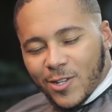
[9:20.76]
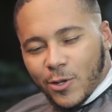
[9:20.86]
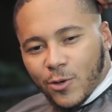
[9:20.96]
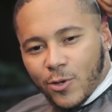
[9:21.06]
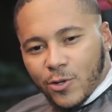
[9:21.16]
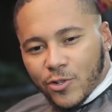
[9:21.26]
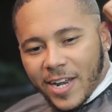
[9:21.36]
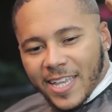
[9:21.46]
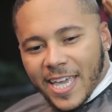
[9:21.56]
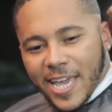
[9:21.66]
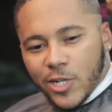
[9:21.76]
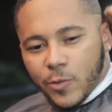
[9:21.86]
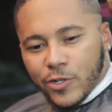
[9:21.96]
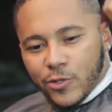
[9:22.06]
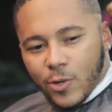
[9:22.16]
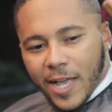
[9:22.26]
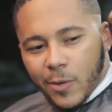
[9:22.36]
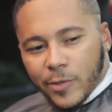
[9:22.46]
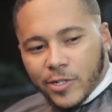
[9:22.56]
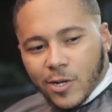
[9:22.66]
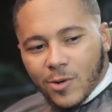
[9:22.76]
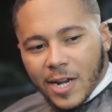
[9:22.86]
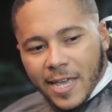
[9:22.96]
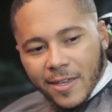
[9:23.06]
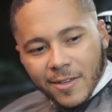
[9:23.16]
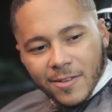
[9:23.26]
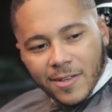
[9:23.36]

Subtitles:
you know, you're trying to gauge what you do like and what you don't like.